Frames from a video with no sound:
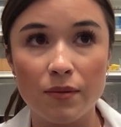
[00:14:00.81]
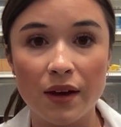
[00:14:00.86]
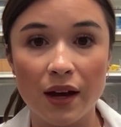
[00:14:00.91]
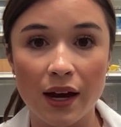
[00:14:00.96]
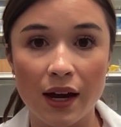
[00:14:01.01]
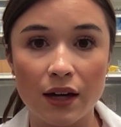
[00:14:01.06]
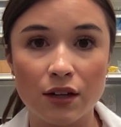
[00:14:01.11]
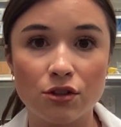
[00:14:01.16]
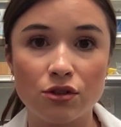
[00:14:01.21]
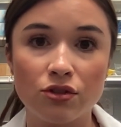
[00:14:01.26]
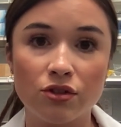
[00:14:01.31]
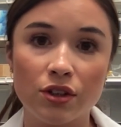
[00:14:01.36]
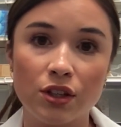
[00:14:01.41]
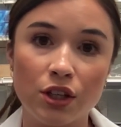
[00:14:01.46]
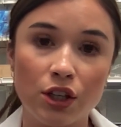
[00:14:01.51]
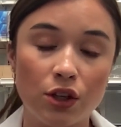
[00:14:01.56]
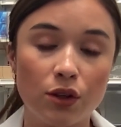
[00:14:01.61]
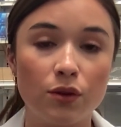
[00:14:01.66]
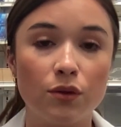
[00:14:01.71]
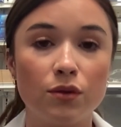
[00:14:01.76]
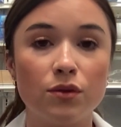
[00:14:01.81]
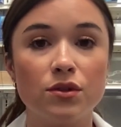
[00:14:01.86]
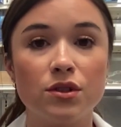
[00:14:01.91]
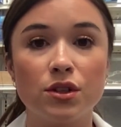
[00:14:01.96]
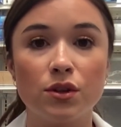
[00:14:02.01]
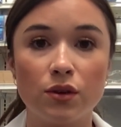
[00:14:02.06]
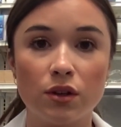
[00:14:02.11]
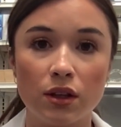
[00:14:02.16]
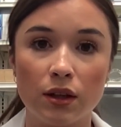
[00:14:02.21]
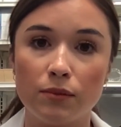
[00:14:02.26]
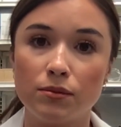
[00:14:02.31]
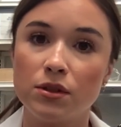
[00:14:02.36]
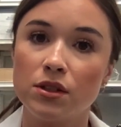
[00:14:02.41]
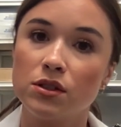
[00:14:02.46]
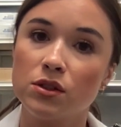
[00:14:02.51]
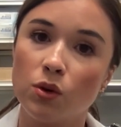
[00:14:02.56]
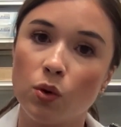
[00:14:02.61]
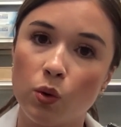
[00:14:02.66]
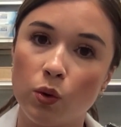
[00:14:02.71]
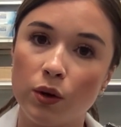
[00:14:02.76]
they actually use eucalyptus
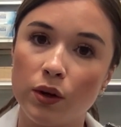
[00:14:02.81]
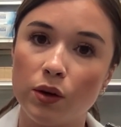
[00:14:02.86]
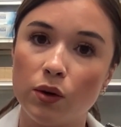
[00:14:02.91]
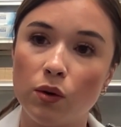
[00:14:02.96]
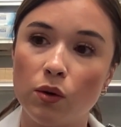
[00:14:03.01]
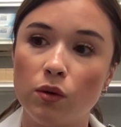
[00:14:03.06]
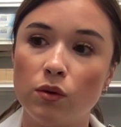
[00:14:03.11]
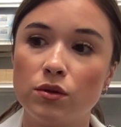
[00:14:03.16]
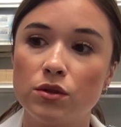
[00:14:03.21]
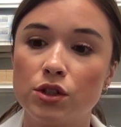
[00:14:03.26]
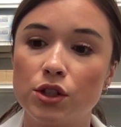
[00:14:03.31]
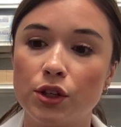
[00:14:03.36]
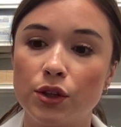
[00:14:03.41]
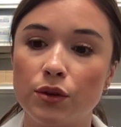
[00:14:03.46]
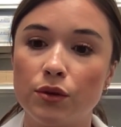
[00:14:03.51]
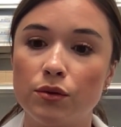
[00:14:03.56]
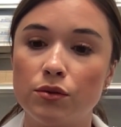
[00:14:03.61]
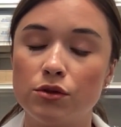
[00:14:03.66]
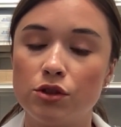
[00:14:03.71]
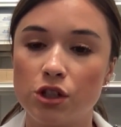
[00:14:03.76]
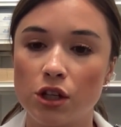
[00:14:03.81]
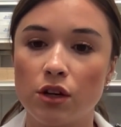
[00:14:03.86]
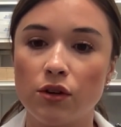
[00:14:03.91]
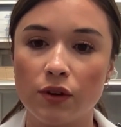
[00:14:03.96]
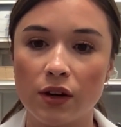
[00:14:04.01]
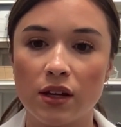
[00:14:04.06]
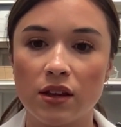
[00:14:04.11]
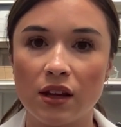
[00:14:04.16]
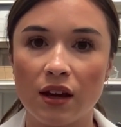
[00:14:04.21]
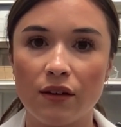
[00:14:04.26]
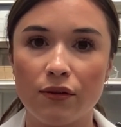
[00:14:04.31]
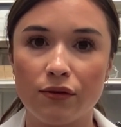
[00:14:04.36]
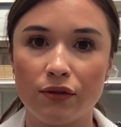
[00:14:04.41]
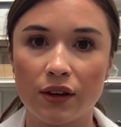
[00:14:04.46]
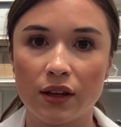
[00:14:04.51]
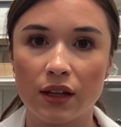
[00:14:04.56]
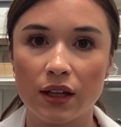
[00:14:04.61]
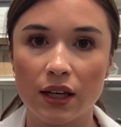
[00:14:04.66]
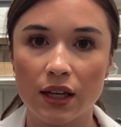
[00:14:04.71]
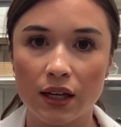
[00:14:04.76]
oil to generate that
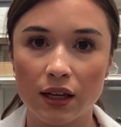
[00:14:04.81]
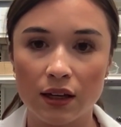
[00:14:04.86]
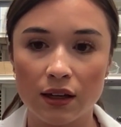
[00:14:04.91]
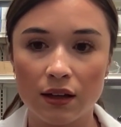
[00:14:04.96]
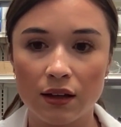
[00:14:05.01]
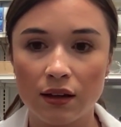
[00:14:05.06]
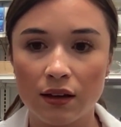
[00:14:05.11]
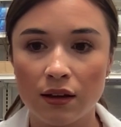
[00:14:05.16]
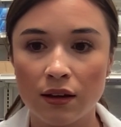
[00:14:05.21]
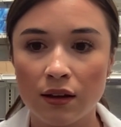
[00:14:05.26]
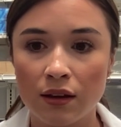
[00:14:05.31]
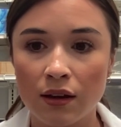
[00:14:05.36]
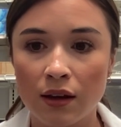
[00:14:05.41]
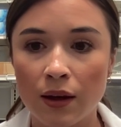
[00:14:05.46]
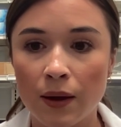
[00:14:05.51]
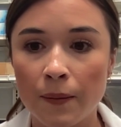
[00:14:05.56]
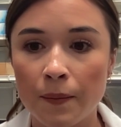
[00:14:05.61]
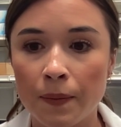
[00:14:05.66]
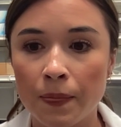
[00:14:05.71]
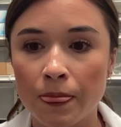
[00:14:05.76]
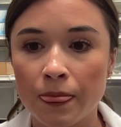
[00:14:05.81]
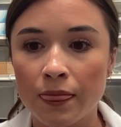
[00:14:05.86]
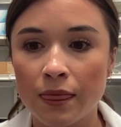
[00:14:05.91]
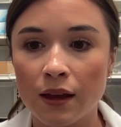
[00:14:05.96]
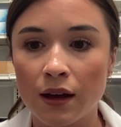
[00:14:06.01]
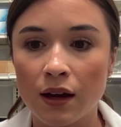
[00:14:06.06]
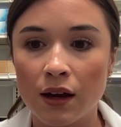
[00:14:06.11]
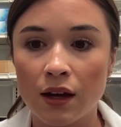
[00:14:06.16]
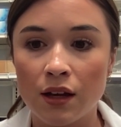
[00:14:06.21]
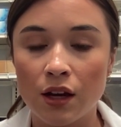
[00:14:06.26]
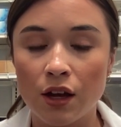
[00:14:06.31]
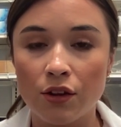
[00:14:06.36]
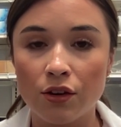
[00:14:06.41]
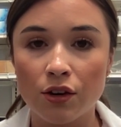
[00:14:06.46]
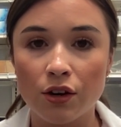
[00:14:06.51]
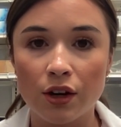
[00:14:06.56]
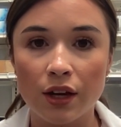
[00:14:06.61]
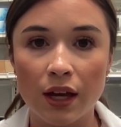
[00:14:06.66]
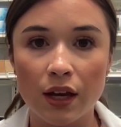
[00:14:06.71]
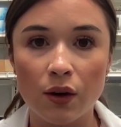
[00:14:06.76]
feeling. Another
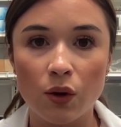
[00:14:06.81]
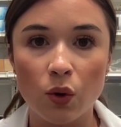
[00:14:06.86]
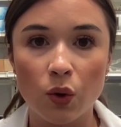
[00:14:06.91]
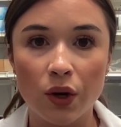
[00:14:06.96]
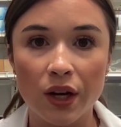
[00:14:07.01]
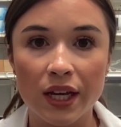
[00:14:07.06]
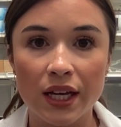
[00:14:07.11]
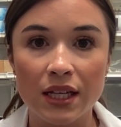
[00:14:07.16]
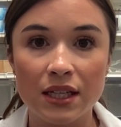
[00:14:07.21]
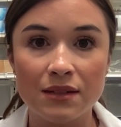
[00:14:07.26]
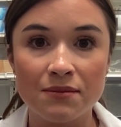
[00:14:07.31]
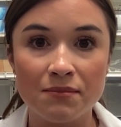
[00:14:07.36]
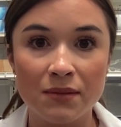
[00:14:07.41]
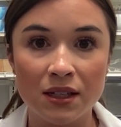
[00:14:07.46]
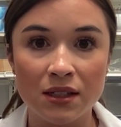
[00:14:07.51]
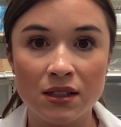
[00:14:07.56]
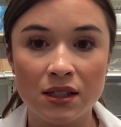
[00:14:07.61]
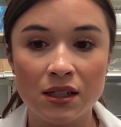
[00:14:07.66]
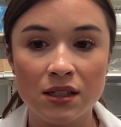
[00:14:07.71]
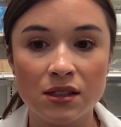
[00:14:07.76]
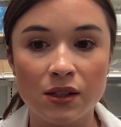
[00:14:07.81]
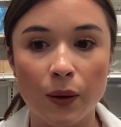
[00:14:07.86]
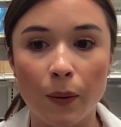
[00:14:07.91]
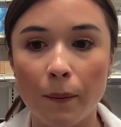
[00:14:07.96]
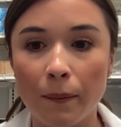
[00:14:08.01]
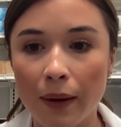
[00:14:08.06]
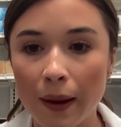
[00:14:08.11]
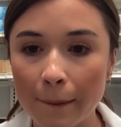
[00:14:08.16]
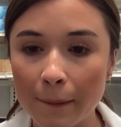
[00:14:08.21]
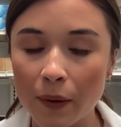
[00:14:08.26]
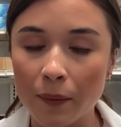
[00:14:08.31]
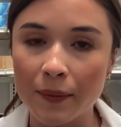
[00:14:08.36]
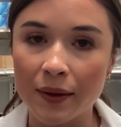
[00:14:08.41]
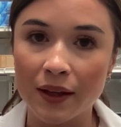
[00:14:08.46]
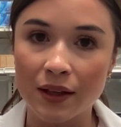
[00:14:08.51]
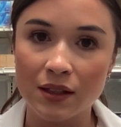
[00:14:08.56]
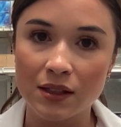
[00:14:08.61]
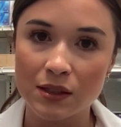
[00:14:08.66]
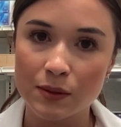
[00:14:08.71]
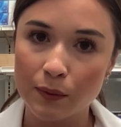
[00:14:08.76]
category is minty, so peppermint
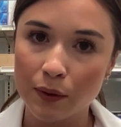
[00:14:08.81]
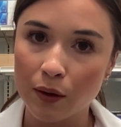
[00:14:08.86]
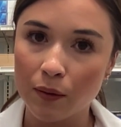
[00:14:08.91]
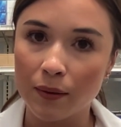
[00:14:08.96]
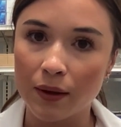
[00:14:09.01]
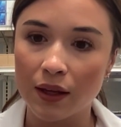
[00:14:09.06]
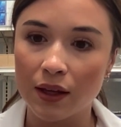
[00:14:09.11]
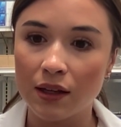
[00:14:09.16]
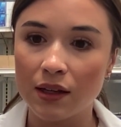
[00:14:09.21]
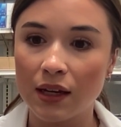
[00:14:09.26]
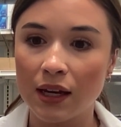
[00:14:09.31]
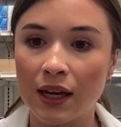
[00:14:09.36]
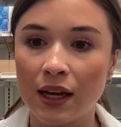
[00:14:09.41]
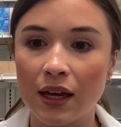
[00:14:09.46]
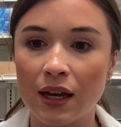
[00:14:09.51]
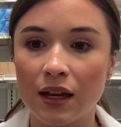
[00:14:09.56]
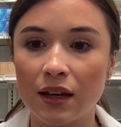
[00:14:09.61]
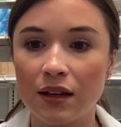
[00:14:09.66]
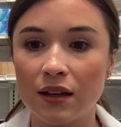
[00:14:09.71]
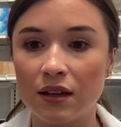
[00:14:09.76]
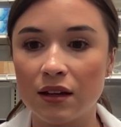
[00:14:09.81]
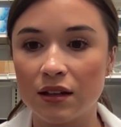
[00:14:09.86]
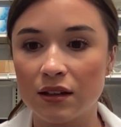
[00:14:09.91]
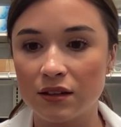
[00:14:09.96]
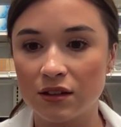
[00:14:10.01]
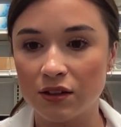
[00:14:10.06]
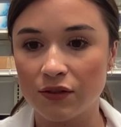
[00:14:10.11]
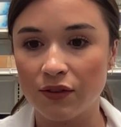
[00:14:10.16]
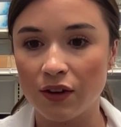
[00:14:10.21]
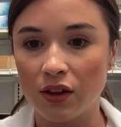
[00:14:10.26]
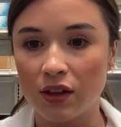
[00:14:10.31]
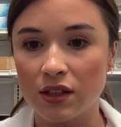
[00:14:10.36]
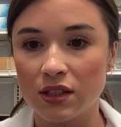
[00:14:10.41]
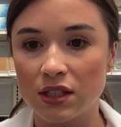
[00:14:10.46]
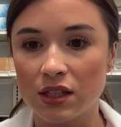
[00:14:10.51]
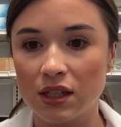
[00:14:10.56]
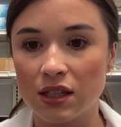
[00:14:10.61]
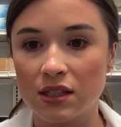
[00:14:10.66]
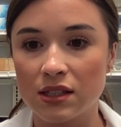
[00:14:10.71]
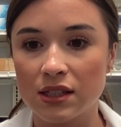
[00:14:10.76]
and spearmint, and to fall into
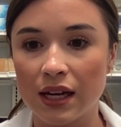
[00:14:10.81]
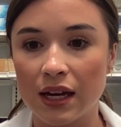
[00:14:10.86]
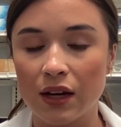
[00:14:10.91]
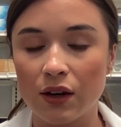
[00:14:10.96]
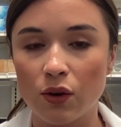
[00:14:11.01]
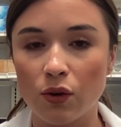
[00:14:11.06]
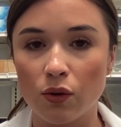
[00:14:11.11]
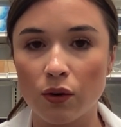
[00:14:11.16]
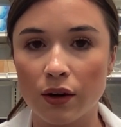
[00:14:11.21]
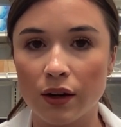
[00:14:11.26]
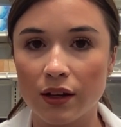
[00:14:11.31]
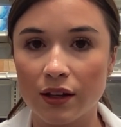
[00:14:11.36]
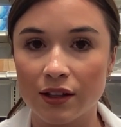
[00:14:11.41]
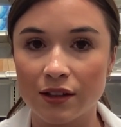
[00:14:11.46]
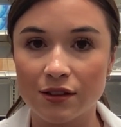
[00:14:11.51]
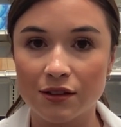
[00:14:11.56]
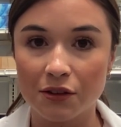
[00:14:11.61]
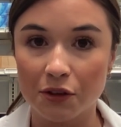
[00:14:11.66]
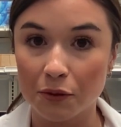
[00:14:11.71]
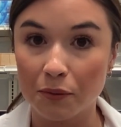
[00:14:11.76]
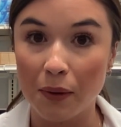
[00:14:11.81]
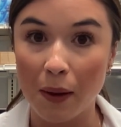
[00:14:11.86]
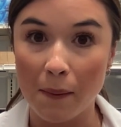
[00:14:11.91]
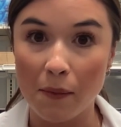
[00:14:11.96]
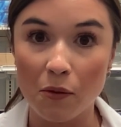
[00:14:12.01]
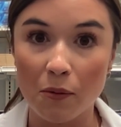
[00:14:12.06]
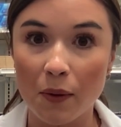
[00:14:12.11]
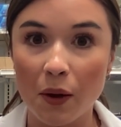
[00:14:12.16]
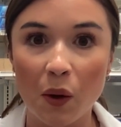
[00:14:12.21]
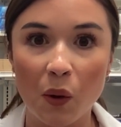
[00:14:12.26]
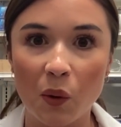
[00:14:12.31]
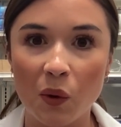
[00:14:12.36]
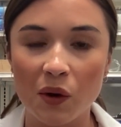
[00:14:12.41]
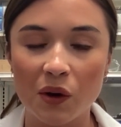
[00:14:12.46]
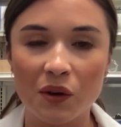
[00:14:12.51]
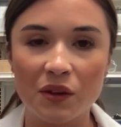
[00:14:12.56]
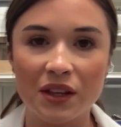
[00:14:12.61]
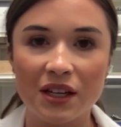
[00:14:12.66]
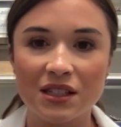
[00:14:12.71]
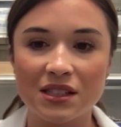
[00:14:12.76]
this category is your peppermint oil
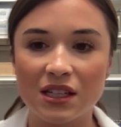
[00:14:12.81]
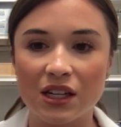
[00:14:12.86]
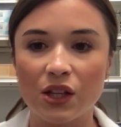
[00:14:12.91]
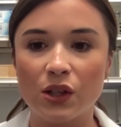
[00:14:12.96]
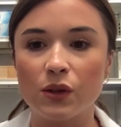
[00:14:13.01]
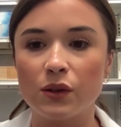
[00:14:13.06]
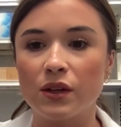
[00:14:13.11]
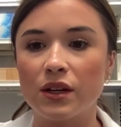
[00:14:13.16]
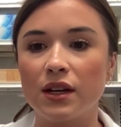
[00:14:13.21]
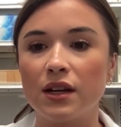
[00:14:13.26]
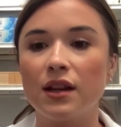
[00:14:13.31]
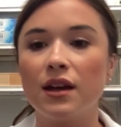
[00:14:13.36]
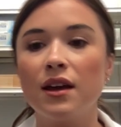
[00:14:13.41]
that's included.